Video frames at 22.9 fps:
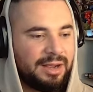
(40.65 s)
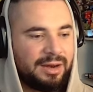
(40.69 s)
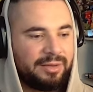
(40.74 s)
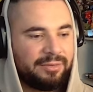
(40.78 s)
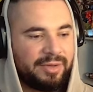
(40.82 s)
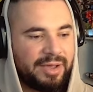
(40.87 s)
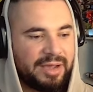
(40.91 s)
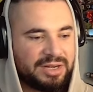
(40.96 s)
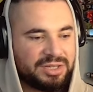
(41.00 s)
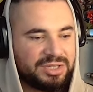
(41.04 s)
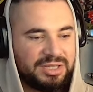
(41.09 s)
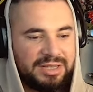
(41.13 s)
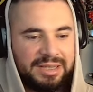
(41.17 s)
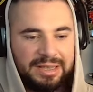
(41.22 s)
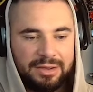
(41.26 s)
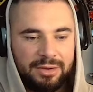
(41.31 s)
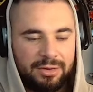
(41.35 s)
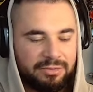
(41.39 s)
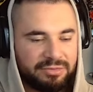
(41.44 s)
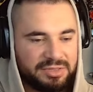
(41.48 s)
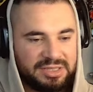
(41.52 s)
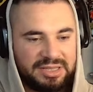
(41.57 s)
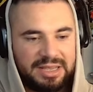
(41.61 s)
and I've actually
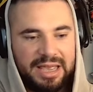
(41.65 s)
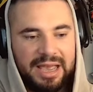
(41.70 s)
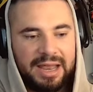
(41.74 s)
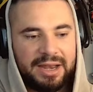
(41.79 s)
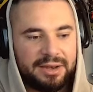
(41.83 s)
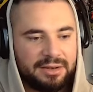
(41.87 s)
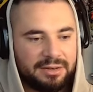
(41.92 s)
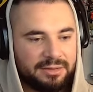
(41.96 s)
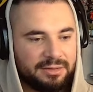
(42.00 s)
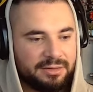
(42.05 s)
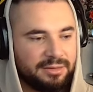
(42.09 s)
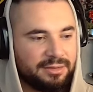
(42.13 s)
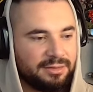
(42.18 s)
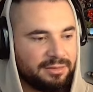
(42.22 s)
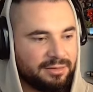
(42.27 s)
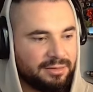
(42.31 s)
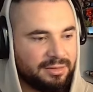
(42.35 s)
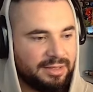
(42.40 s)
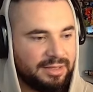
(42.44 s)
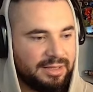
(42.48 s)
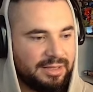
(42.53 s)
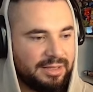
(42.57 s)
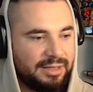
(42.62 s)
obviously added
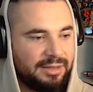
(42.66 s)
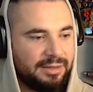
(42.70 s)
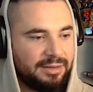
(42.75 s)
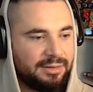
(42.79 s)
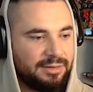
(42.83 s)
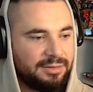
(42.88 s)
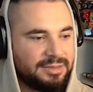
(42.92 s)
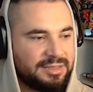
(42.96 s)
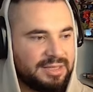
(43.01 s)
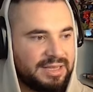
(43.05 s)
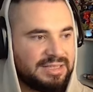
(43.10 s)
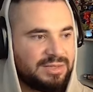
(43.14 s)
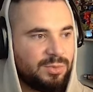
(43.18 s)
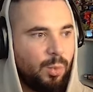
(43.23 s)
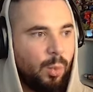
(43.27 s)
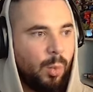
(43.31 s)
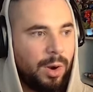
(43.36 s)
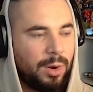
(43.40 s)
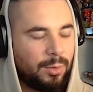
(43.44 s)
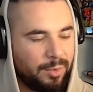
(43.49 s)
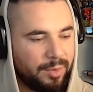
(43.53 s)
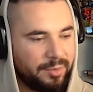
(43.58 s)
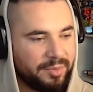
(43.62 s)
the season
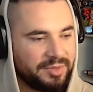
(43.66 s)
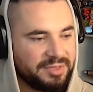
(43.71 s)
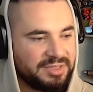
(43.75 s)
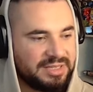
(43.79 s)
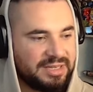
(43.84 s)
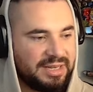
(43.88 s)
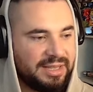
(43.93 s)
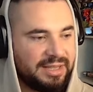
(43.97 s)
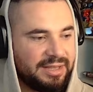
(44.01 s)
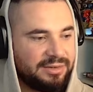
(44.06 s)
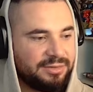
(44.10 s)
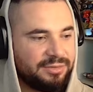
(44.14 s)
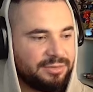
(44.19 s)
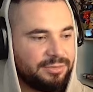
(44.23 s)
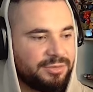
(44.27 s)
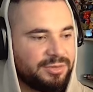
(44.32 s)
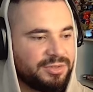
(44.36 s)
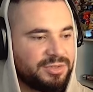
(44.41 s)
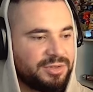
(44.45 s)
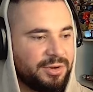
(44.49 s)
1 weapons in here too.